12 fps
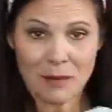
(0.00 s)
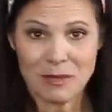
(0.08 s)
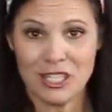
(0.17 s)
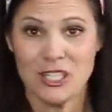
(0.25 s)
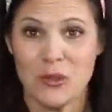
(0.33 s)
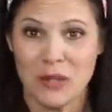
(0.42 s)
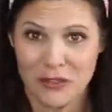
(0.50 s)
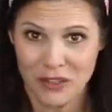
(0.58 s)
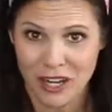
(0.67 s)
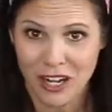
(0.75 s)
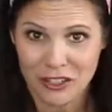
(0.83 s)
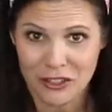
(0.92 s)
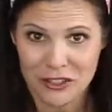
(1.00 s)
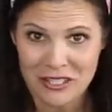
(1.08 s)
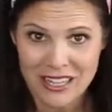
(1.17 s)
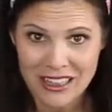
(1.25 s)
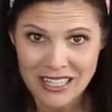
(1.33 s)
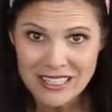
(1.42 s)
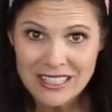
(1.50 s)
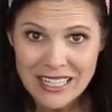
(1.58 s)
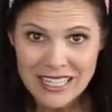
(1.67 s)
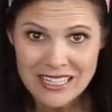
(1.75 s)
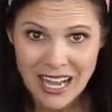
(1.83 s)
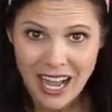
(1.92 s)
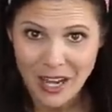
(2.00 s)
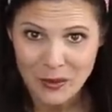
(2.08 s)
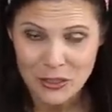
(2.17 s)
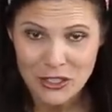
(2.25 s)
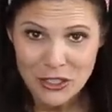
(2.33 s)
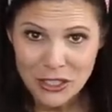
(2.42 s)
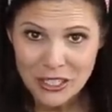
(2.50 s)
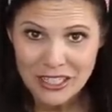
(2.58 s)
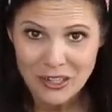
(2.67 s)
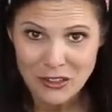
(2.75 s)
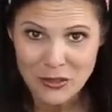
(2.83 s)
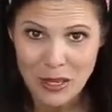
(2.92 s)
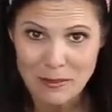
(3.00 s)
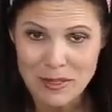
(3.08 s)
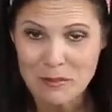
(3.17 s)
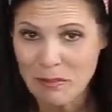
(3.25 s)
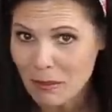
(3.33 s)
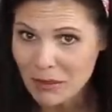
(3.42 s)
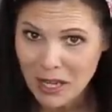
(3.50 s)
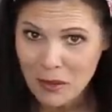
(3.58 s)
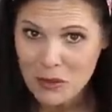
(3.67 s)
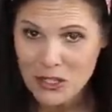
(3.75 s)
comes in two different colors. This is aqua sugar. It also comes in bubblegum,